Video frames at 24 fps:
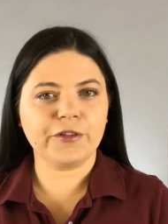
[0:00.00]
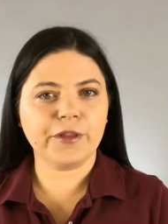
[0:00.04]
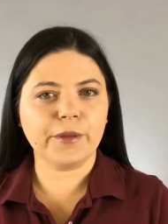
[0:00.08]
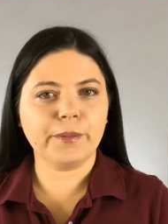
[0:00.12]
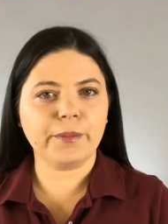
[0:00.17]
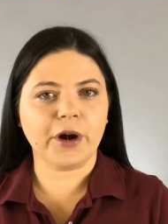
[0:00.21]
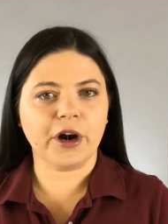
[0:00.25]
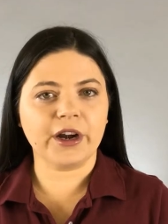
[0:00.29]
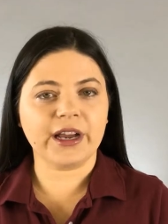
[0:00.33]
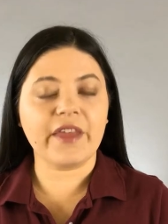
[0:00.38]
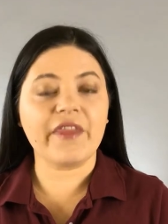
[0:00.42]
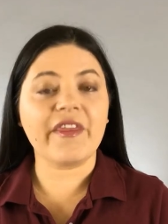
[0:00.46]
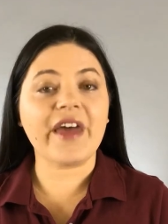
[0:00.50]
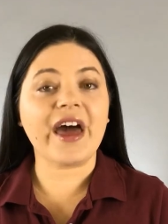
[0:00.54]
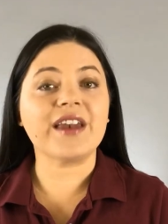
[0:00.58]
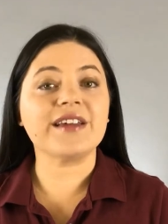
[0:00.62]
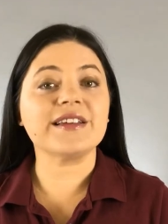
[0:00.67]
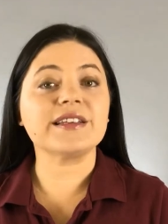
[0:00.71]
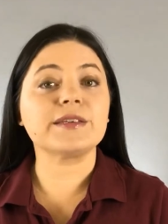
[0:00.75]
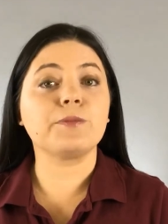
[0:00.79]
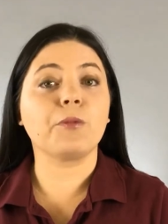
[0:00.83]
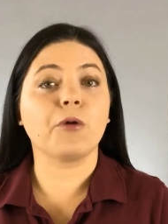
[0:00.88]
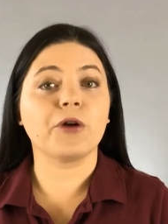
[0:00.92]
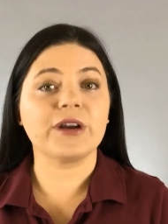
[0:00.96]
the bargain that
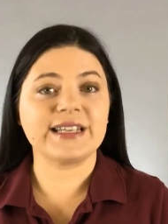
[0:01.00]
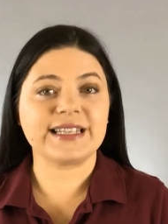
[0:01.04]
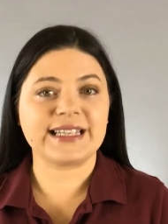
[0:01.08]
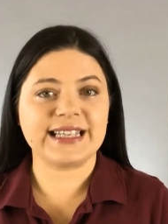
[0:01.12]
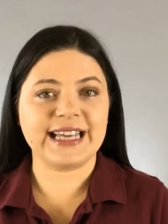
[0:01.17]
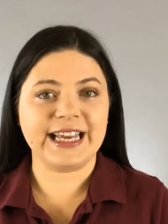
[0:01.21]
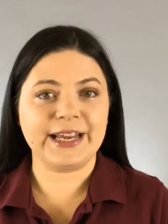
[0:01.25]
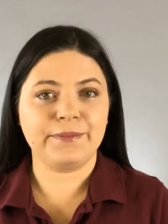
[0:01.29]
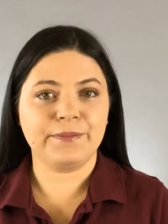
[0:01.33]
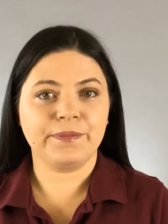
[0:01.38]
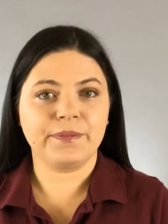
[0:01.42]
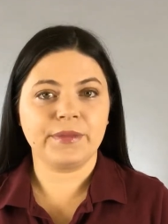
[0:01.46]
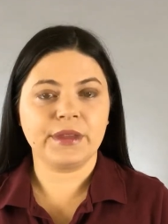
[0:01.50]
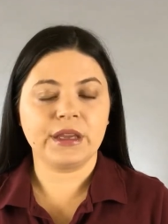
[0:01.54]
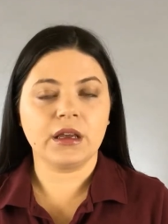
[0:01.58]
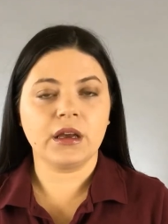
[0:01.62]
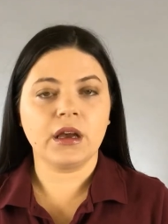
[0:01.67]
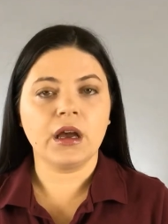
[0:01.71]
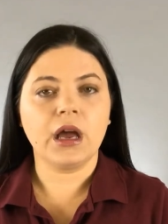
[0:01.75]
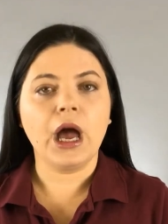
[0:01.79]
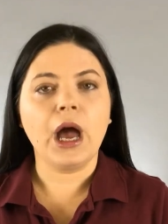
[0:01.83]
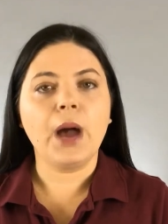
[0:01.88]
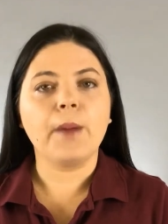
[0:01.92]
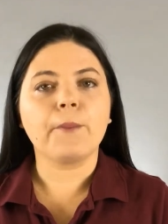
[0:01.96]
is Boise.
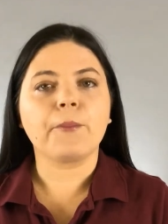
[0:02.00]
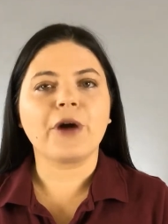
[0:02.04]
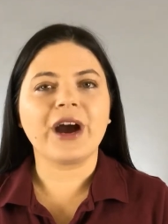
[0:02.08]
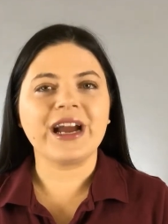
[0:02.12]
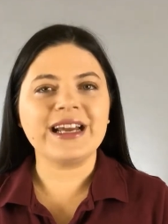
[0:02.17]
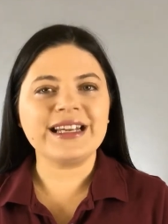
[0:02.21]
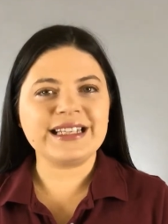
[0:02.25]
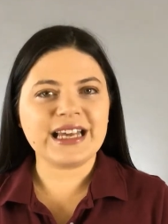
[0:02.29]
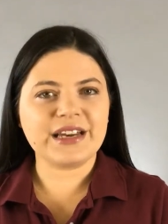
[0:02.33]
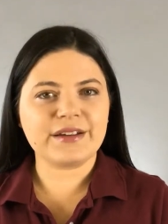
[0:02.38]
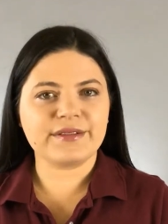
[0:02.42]
Priced